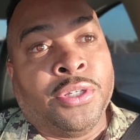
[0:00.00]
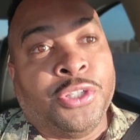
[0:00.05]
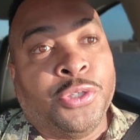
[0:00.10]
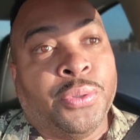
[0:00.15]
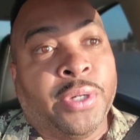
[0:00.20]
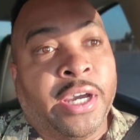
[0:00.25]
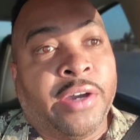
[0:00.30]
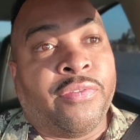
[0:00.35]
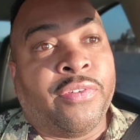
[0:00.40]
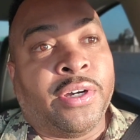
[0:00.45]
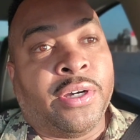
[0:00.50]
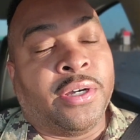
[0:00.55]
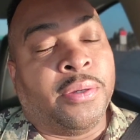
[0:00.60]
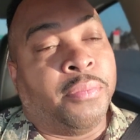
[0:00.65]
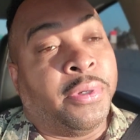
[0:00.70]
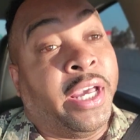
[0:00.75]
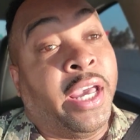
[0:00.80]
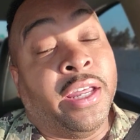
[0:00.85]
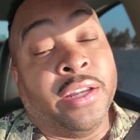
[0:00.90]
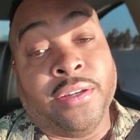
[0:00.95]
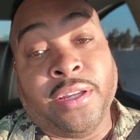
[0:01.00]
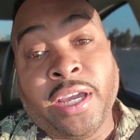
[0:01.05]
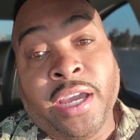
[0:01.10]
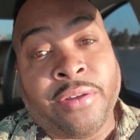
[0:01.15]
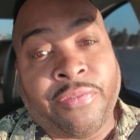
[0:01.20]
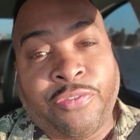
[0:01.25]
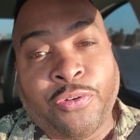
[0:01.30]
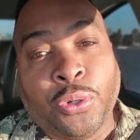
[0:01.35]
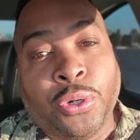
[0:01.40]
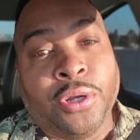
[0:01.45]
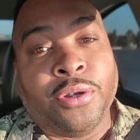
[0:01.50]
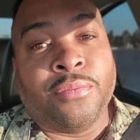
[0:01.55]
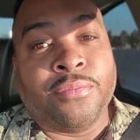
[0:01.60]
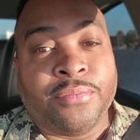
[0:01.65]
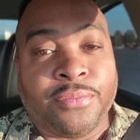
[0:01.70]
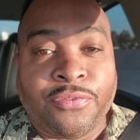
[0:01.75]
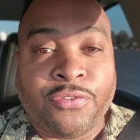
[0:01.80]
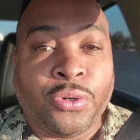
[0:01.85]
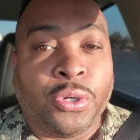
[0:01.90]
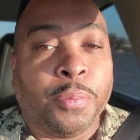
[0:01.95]
you have um and and for
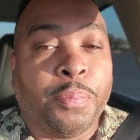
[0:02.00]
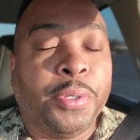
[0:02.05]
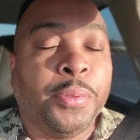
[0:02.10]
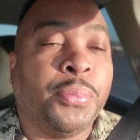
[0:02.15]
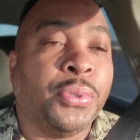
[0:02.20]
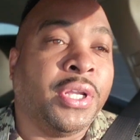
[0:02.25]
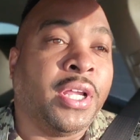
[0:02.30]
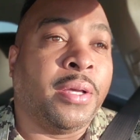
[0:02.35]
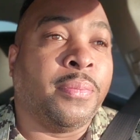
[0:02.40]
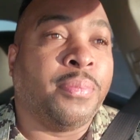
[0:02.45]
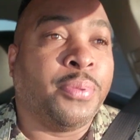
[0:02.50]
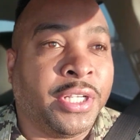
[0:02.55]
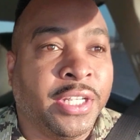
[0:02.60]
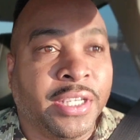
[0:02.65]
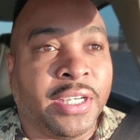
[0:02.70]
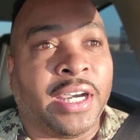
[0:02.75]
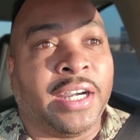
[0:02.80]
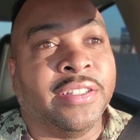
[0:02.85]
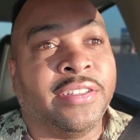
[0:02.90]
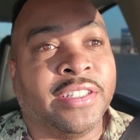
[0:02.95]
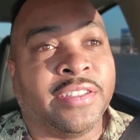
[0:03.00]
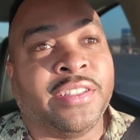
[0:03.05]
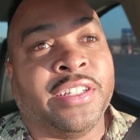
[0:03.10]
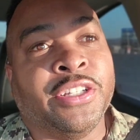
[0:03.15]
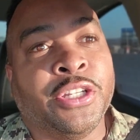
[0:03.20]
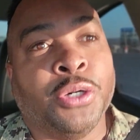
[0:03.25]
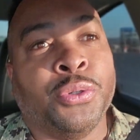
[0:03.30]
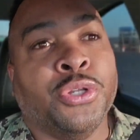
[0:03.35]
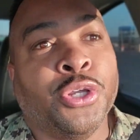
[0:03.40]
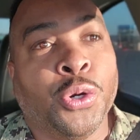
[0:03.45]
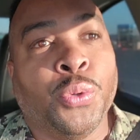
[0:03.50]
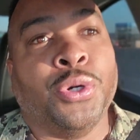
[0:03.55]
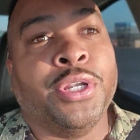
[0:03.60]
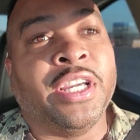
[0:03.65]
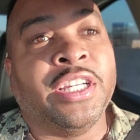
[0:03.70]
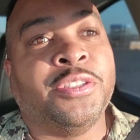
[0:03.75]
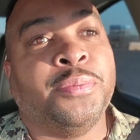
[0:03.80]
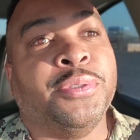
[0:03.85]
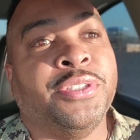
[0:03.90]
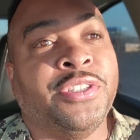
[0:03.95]
for people that put in context that don't know what
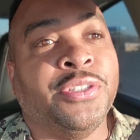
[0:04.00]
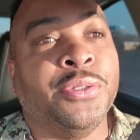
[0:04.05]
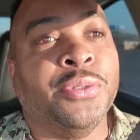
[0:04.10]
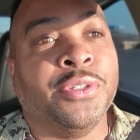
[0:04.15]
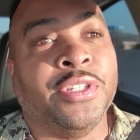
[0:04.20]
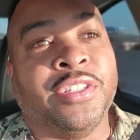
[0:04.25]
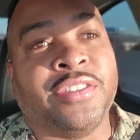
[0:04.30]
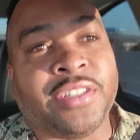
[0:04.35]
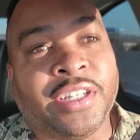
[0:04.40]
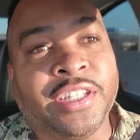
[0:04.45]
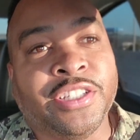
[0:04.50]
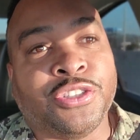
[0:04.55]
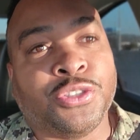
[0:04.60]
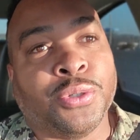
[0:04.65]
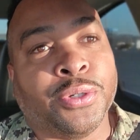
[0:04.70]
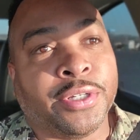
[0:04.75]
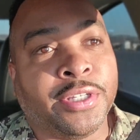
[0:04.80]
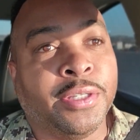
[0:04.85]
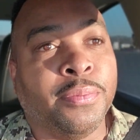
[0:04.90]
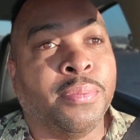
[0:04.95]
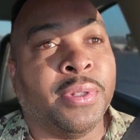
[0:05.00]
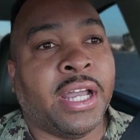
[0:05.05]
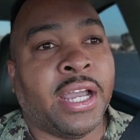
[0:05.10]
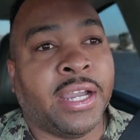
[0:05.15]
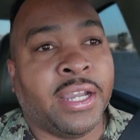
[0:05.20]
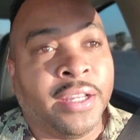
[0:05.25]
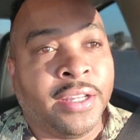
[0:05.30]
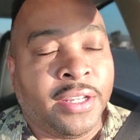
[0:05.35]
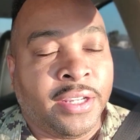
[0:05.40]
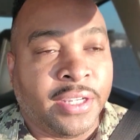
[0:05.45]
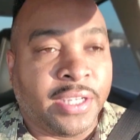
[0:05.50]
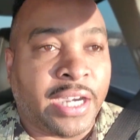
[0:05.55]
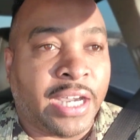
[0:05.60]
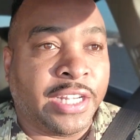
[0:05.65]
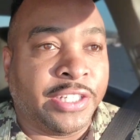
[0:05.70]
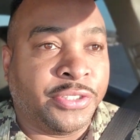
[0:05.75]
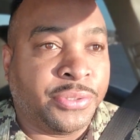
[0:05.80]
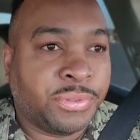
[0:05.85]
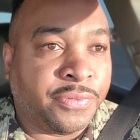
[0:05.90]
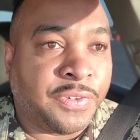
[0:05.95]
HBCU is, a historically black
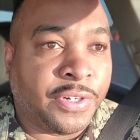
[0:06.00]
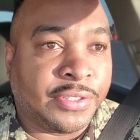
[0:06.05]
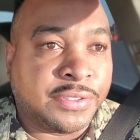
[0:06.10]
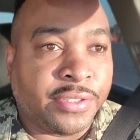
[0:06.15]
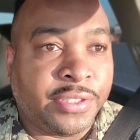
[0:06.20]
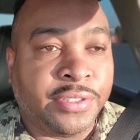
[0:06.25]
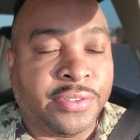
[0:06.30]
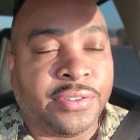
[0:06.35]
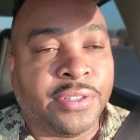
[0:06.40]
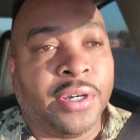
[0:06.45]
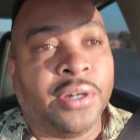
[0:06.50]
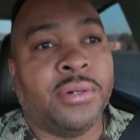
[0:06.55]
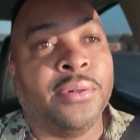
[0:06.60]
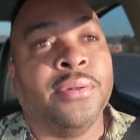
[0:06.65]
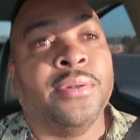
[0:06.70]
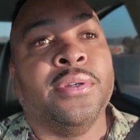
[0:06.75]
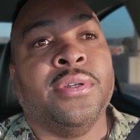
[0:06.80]
college university. So